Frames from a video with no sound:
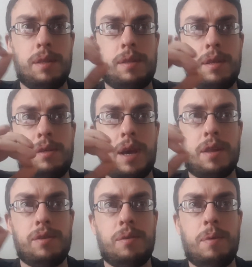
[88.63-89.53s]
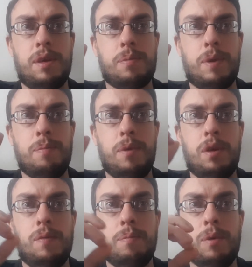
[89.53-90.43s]
The challenge for me has been
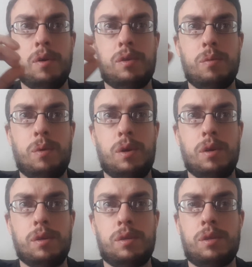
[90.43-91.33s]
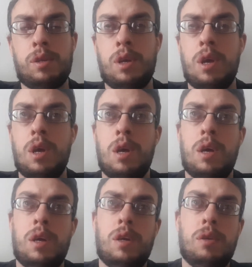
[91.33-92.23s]
moving more towards
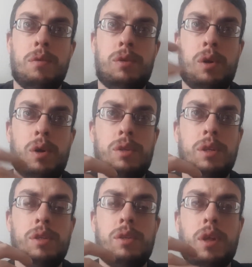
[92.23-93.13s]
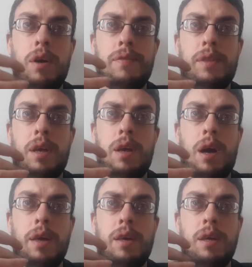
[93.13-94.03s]
sourcing stuff that
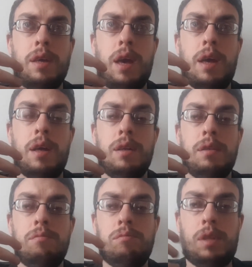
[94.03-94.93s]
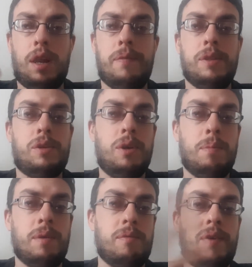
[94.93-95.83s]
I can get delivered to
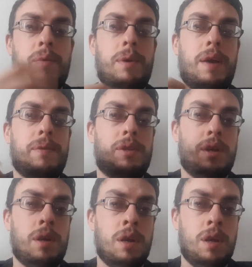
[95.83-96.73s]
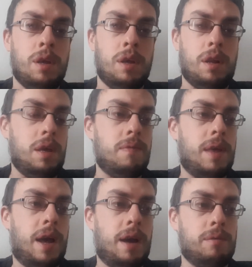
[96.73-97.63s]
me without me having to leave
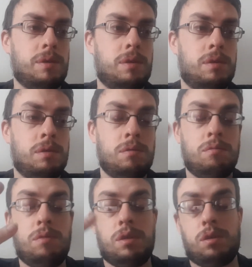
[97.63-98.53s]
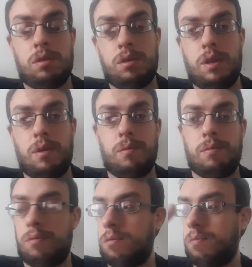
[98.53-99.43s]
the house, which, you know,
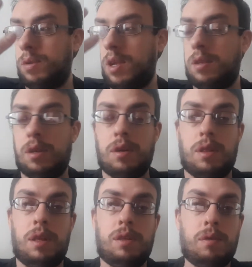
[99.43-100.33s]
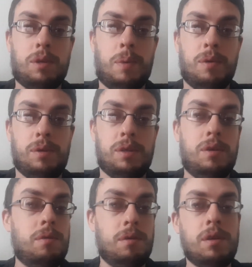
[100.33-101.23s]
potentially could lead to exposure
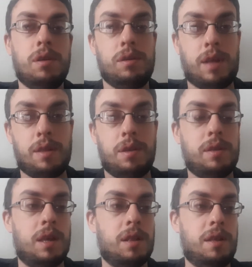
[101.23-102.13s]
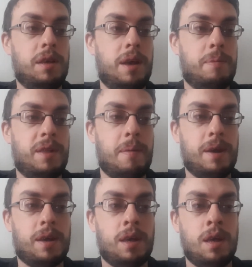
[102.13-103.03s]
to said deadly
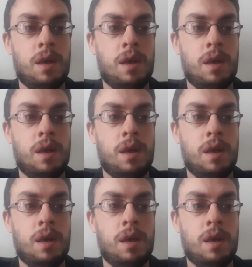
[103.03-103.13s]
epidemic,